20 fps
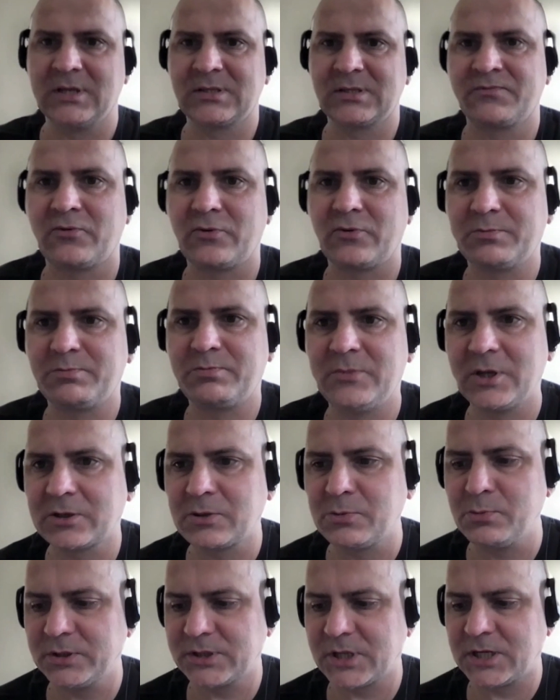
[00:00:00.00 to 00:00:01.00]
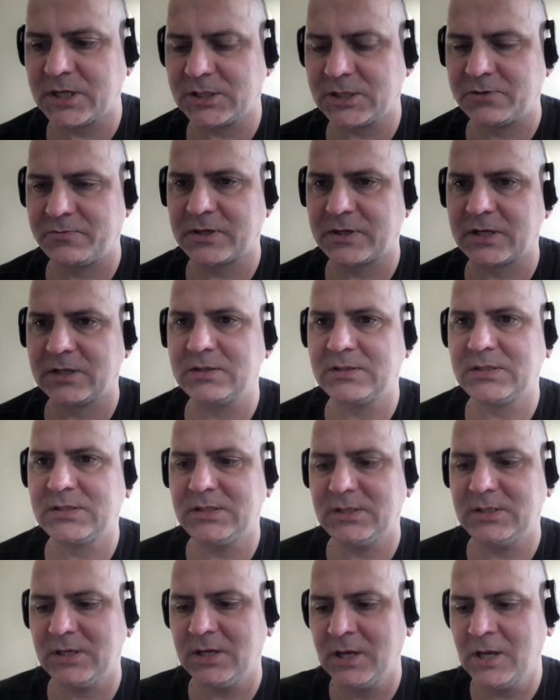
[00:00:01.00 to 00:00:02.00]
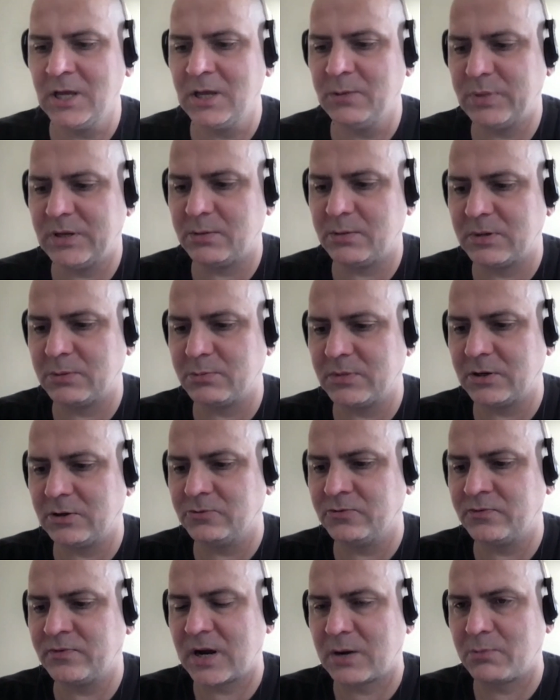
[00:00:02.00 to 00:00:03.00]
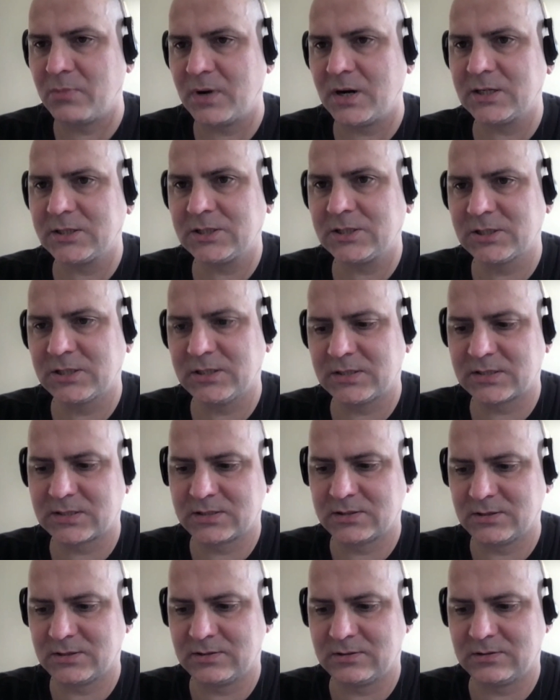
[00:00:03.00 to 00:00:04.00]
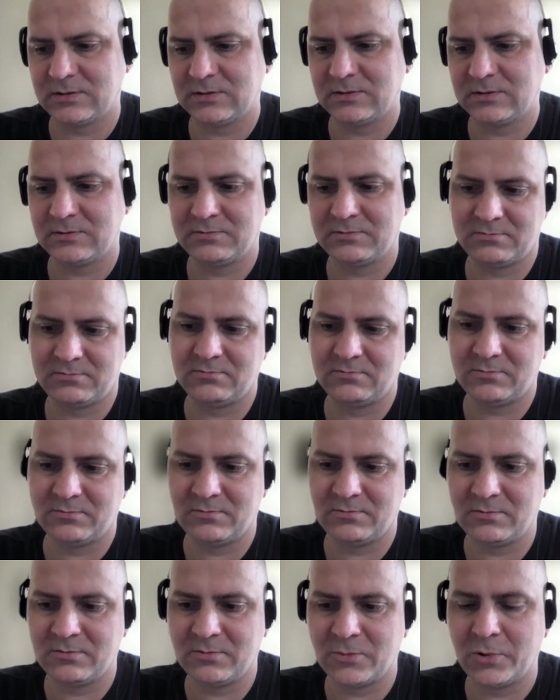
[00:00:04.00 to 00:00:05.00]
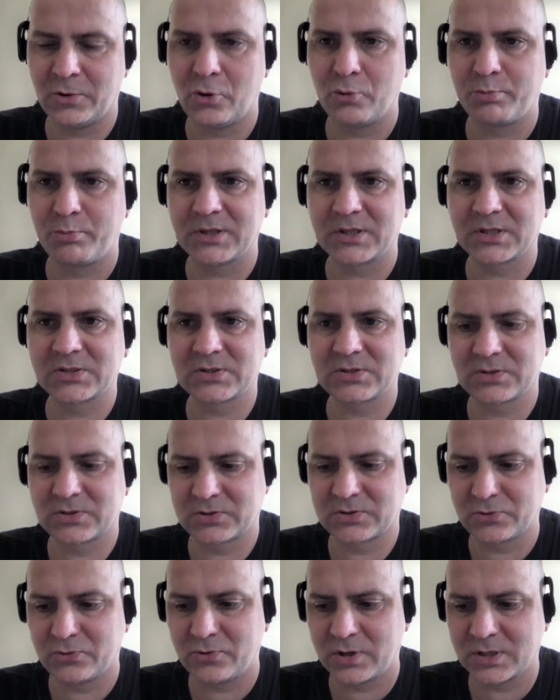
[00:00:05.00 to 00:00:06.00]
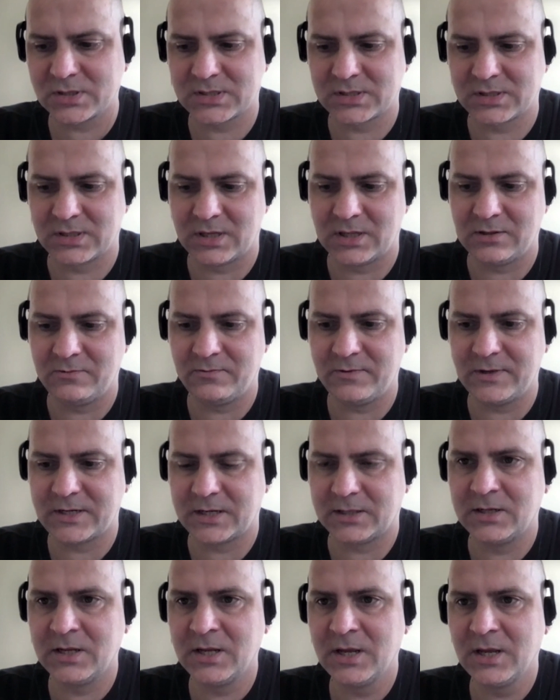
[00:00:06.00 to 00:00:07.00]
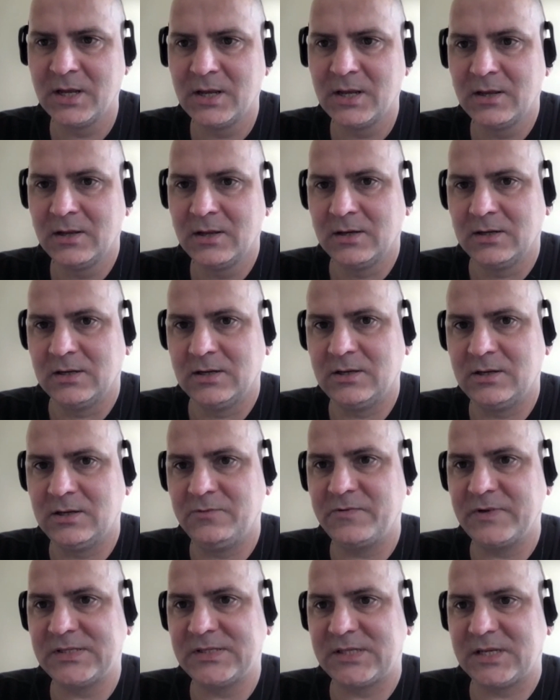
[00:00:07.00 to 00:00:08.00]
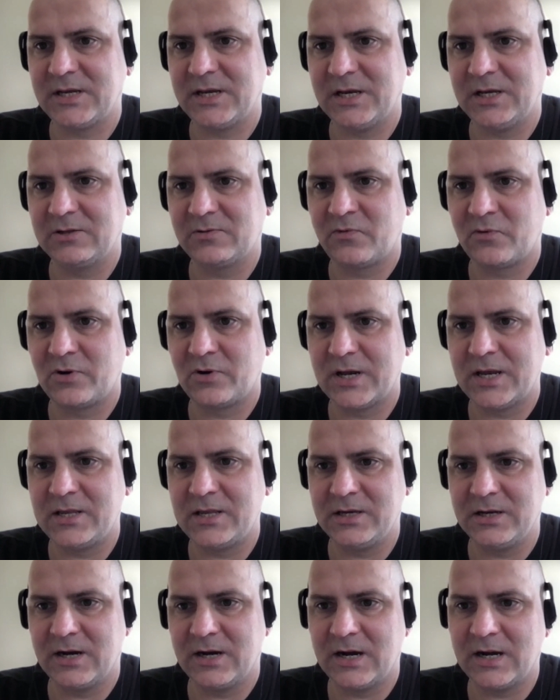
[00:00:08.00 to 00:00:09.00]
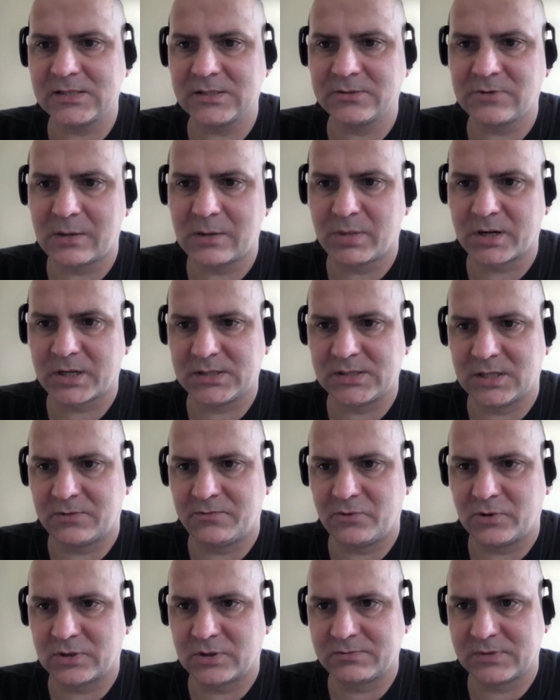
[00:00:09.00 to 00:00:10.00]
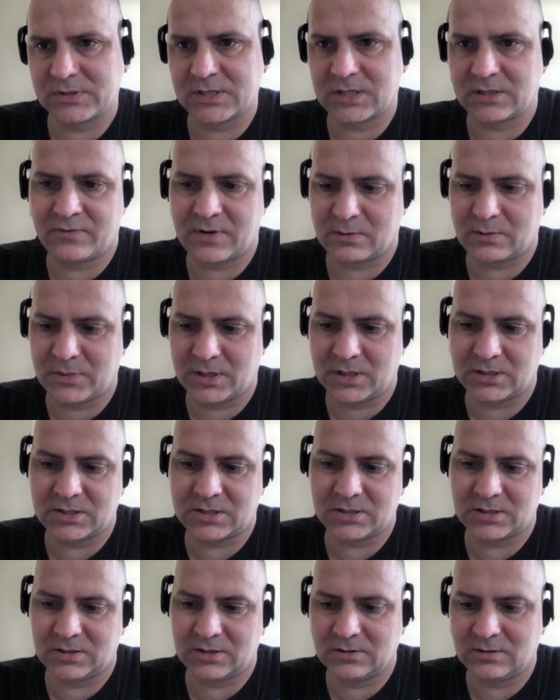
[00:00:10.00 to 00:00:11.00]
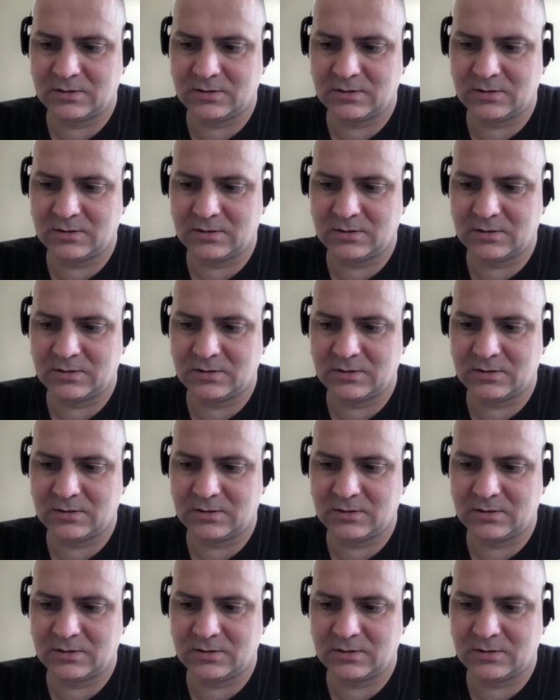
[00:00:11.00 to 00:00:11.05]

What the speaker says: As for documentation, we can see PMML format. It's open source, and we can investigate for any other libraries that works with that format.